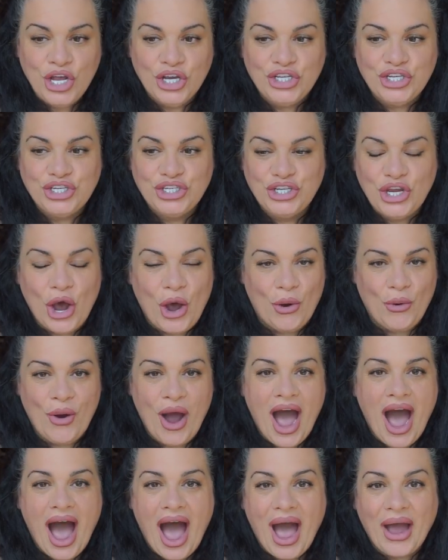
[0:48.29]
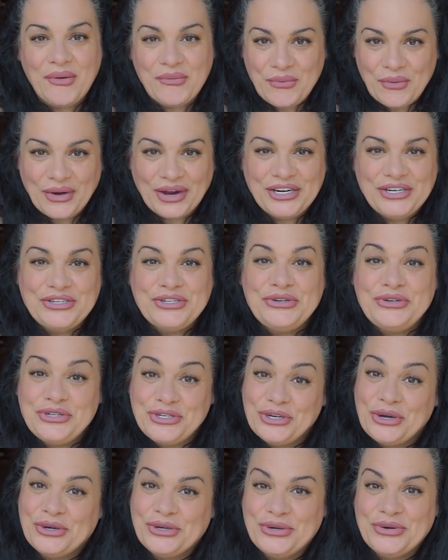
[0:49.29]
So I want to
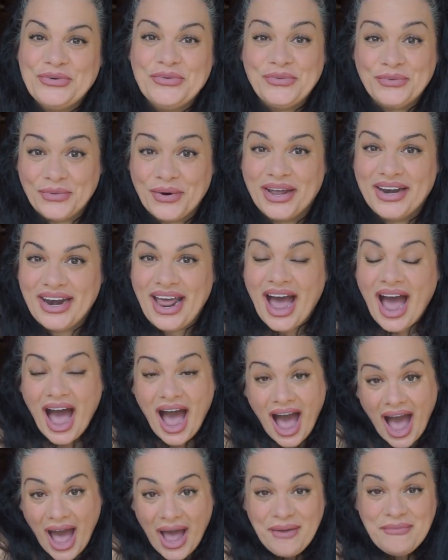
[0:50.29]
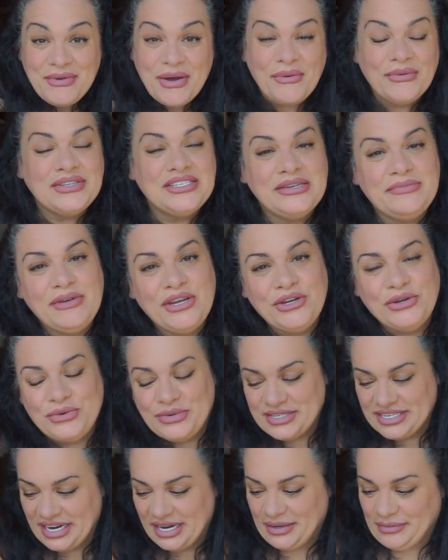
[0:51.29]
show you what I'm going to be
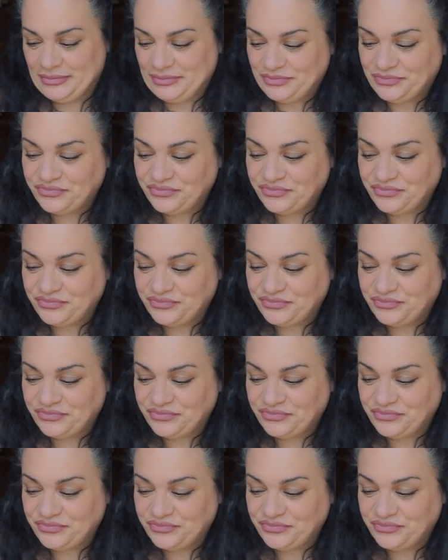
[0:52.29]
using.